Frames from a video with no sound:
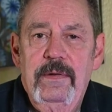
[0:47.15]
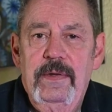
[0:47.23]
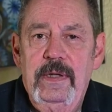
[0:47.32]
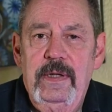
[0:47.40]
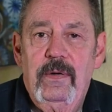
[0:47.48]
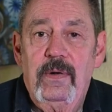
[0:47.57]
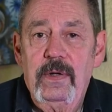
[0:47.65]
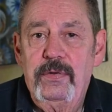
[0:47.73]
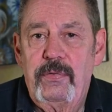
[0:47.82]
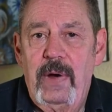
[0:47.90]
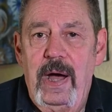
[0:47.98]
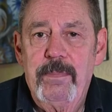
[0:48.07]
the oil
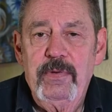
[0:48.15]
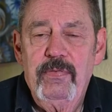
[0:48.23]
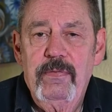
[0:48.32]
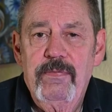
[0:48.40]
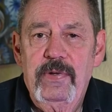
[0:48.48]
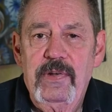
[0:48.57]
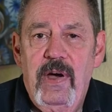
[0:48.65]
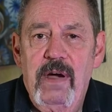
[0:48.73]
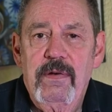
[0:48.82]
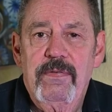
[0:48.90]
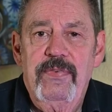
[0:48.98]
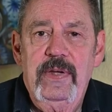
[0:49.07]
drops
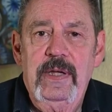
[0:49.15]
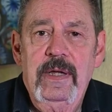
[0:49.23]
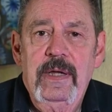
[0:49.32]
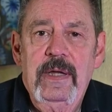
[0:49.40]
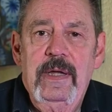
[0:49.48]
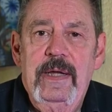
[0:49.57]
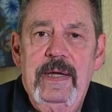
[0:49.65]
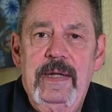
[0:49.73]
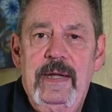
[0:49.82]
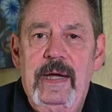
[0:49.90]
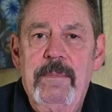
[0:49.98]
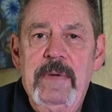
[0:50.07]
photography,
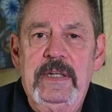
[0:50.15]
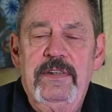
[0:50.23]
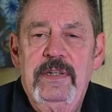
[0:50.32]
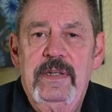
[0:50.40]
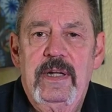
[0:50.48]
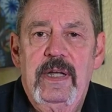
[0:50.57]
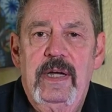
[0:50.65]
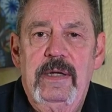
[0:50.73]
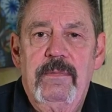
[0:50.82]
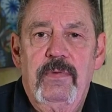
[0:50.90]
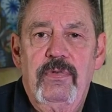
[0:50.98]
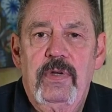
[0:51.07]
and I mentioned that
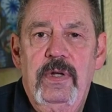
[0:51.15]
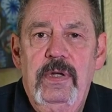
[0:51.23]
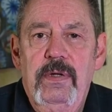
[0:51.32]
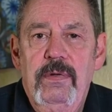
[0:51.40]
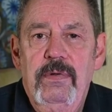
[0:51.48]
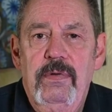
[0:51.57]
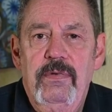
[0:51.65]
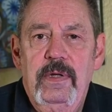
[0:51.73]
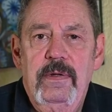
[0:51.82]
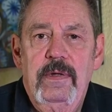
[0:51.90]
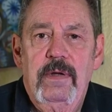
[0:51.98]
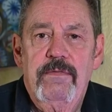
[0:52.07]
I was going to use
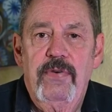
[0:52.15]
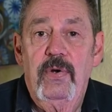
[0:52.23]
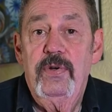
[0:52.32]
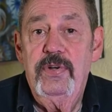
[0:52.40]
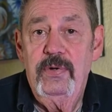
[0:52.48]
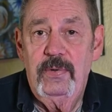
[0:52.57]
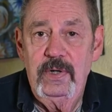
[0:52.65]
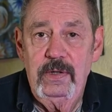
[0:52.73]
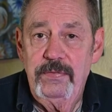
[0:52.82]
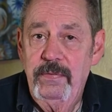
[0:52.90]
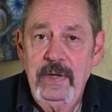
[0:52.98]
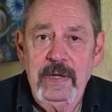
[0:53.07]
virgin
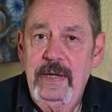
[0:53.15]
oil.